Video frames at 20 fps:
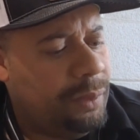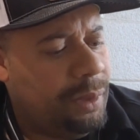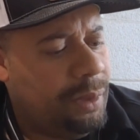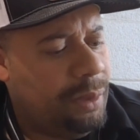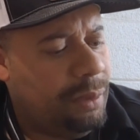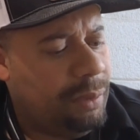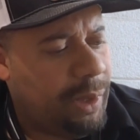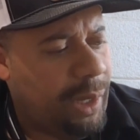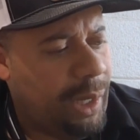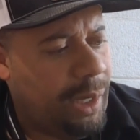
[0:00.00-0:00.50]

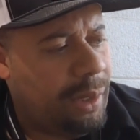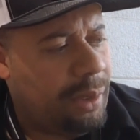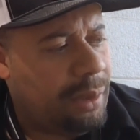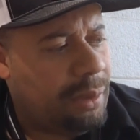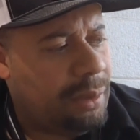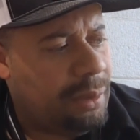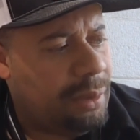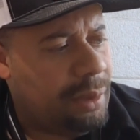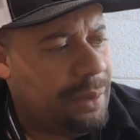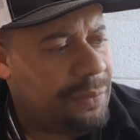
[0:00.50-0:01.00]

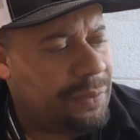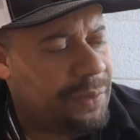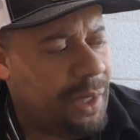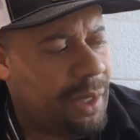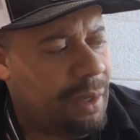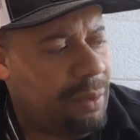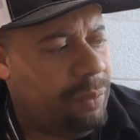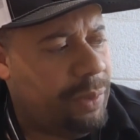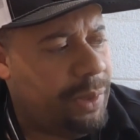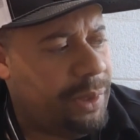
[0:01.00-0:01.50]
okay, I think
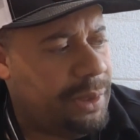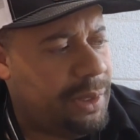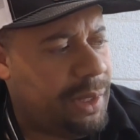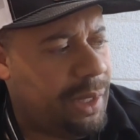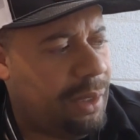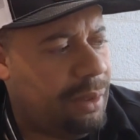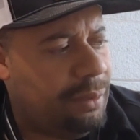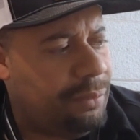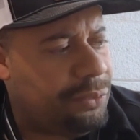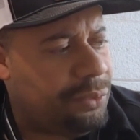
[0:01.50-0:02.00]
I went
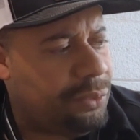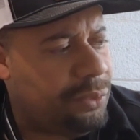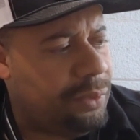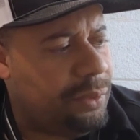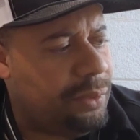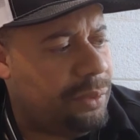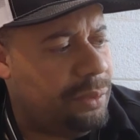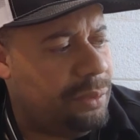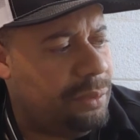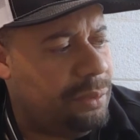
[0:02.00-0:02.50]
down
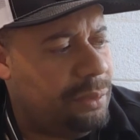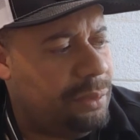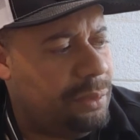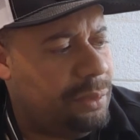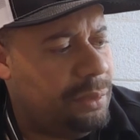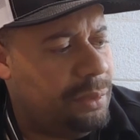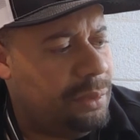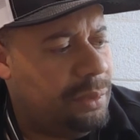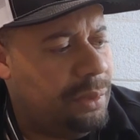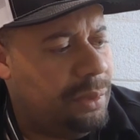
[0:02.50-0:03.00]
through
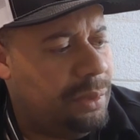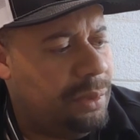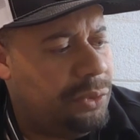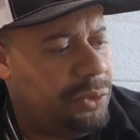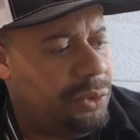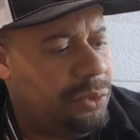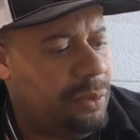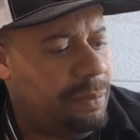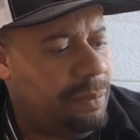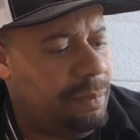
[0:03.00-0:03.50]

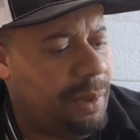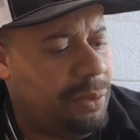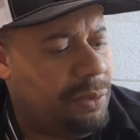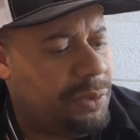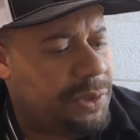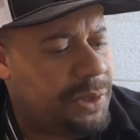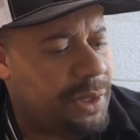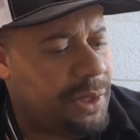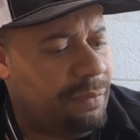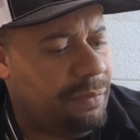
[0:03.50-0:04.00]
the
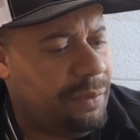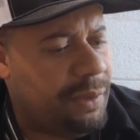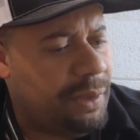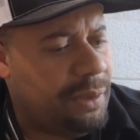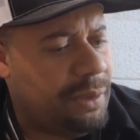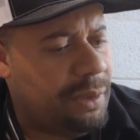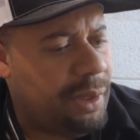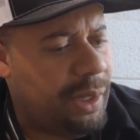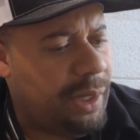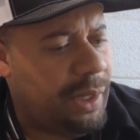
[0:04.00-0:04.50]
most of it.
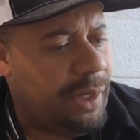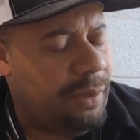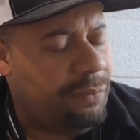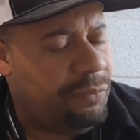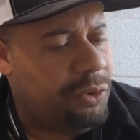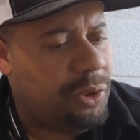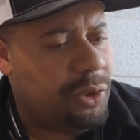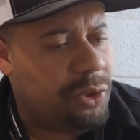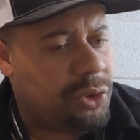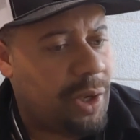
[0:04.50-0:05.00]
And
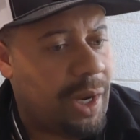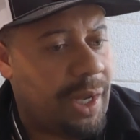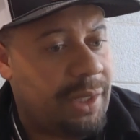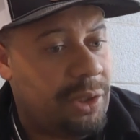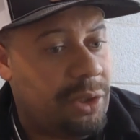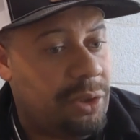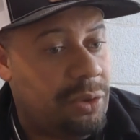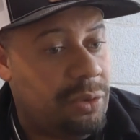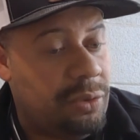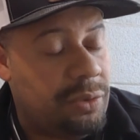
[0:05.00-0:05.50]
if you can try to
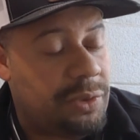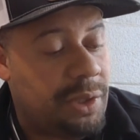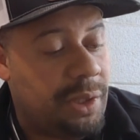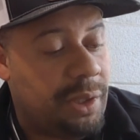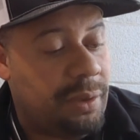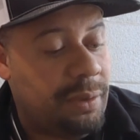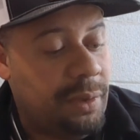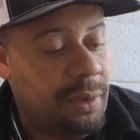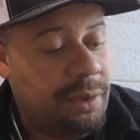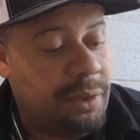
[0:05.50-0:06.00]
use
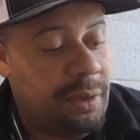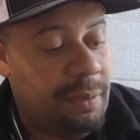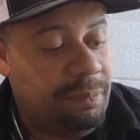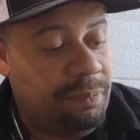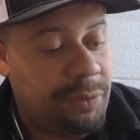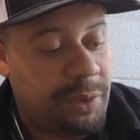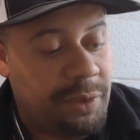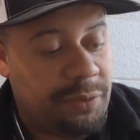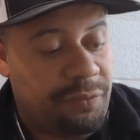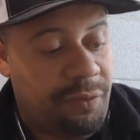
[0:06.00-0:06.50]
the
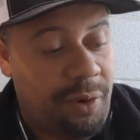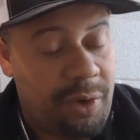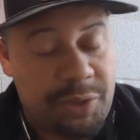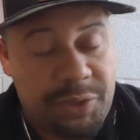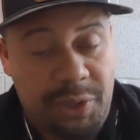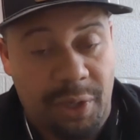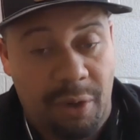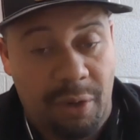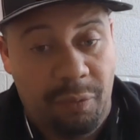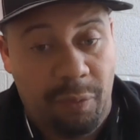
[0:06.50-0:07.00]
as far as
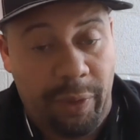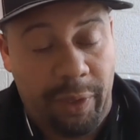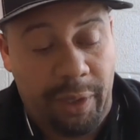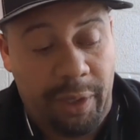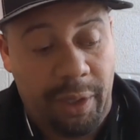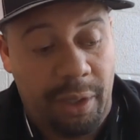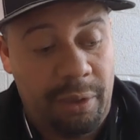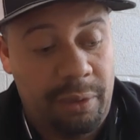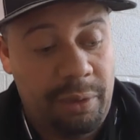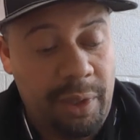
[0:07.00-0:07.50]
software
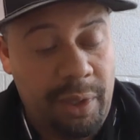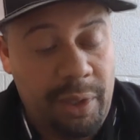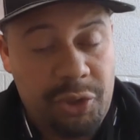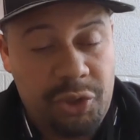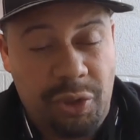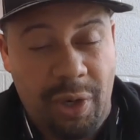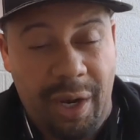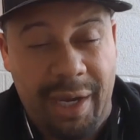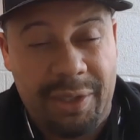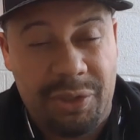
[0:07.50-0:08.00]
go,
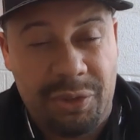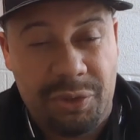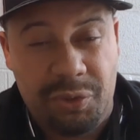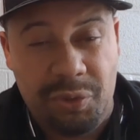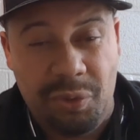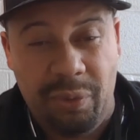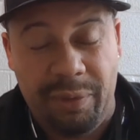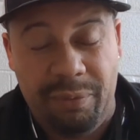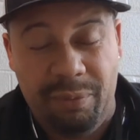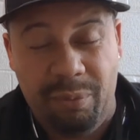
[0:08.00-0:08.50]
try to
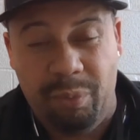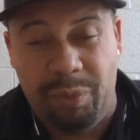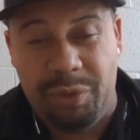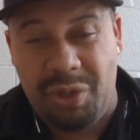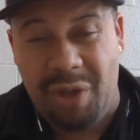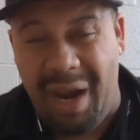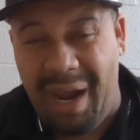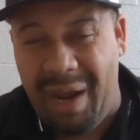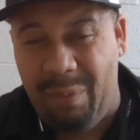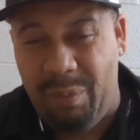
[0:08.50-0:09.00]
do it with
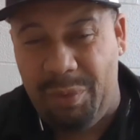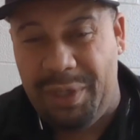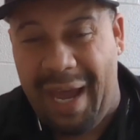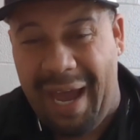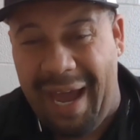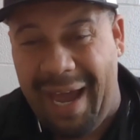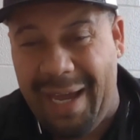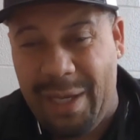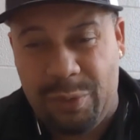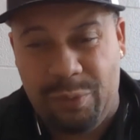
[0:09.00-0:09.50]
the
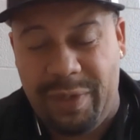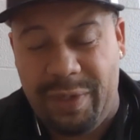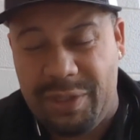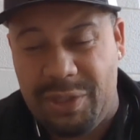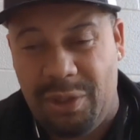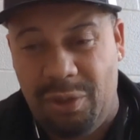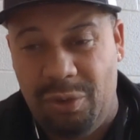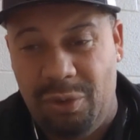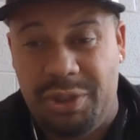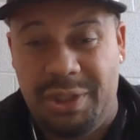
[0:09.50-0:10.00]
highest
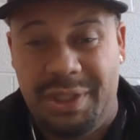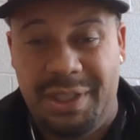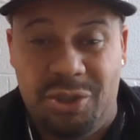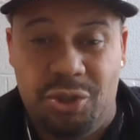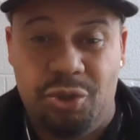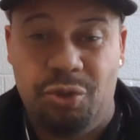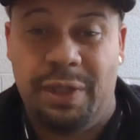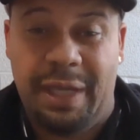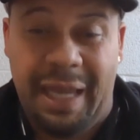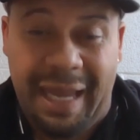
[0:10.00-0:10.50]
resolution
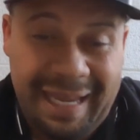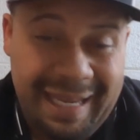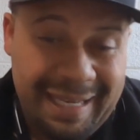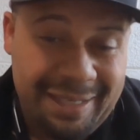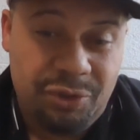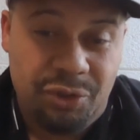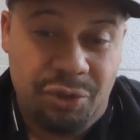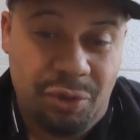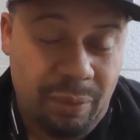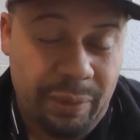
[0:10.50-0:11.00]
that you
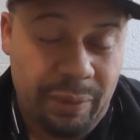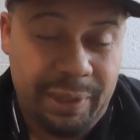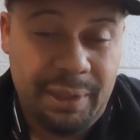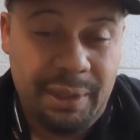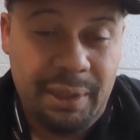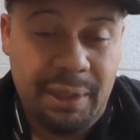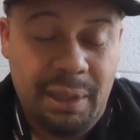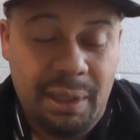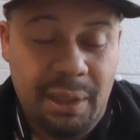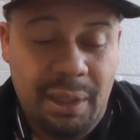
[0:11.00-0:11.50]
can do it.
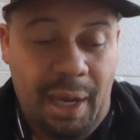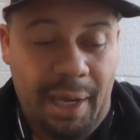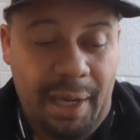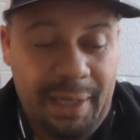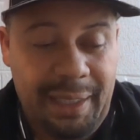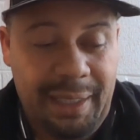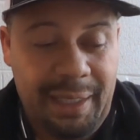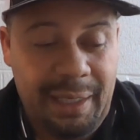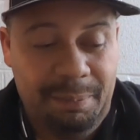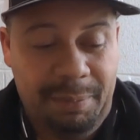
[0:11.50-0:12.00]

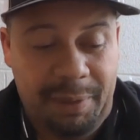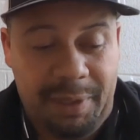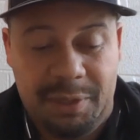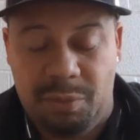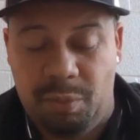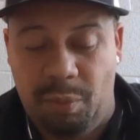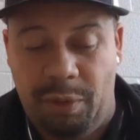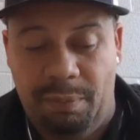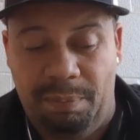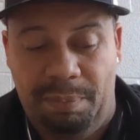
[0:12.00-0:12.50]
Again, because
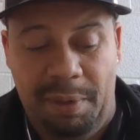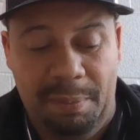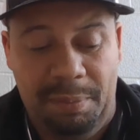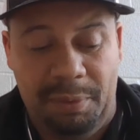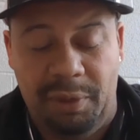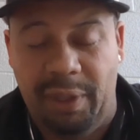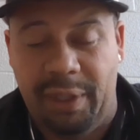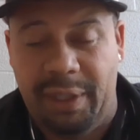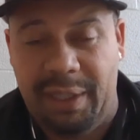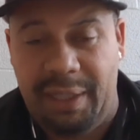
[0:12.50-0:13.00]
when people
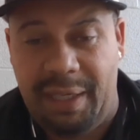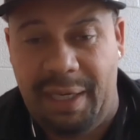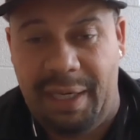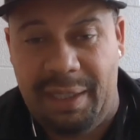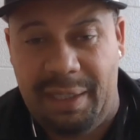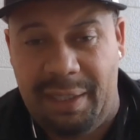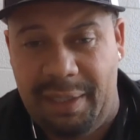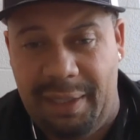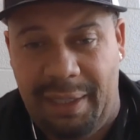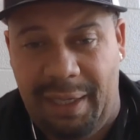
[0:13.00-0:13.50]
looking at
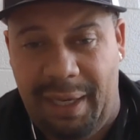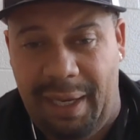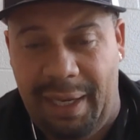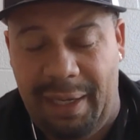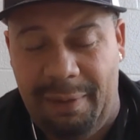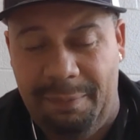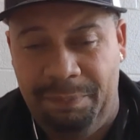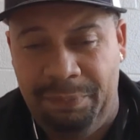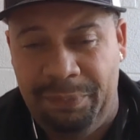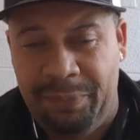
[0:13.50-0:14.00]
it and they
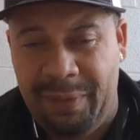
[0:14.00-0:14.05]
can't